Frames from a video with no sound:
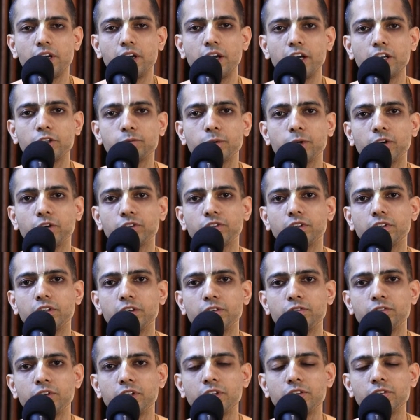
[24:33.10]
It is because of
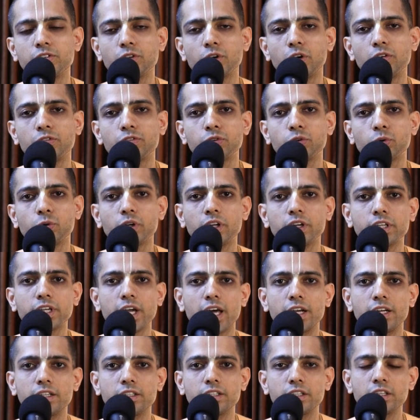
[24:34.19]
difference of solar
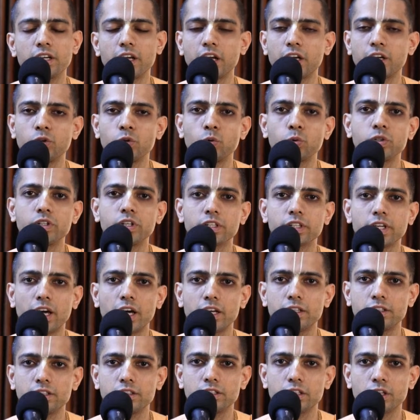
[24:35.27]
calendar and lunar
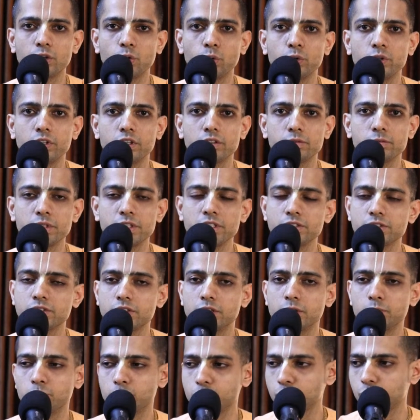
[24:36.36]
calendar. Lunar means
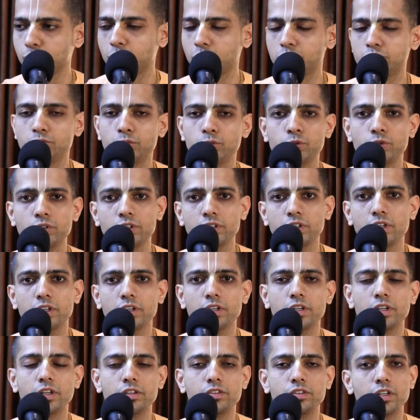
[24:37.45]
the motion of moon
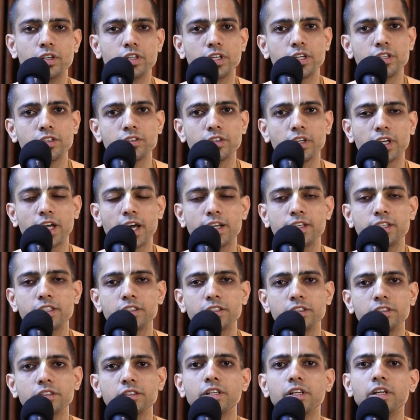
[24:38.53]
generates a
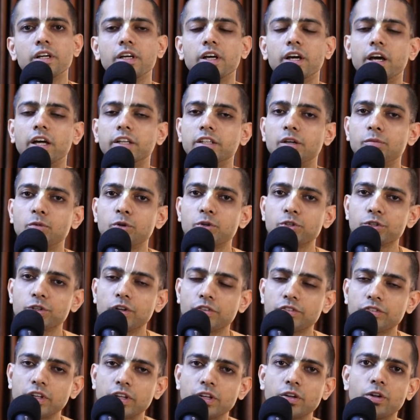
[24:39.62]
calendar, and the motion
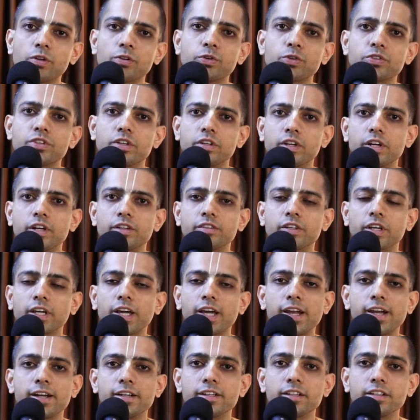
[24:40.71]
of sun also generates a
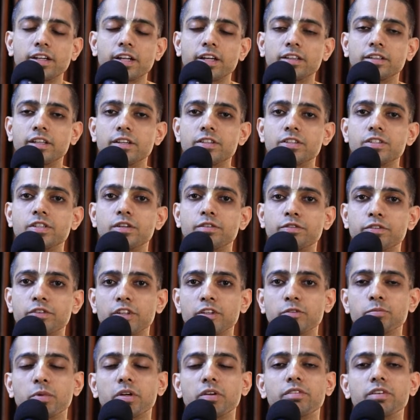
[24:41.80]
calendar, and there is
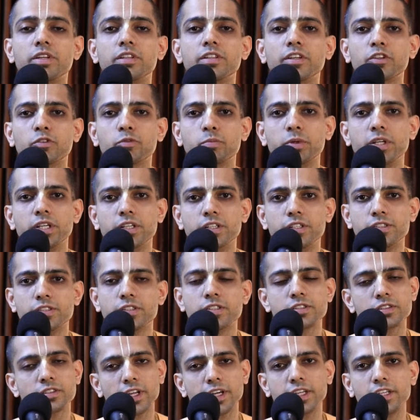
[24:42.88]
difference between the speeds
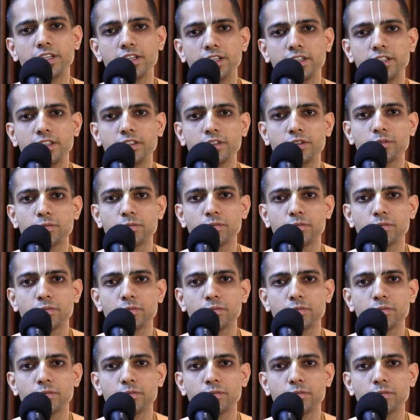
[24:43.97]
slightly.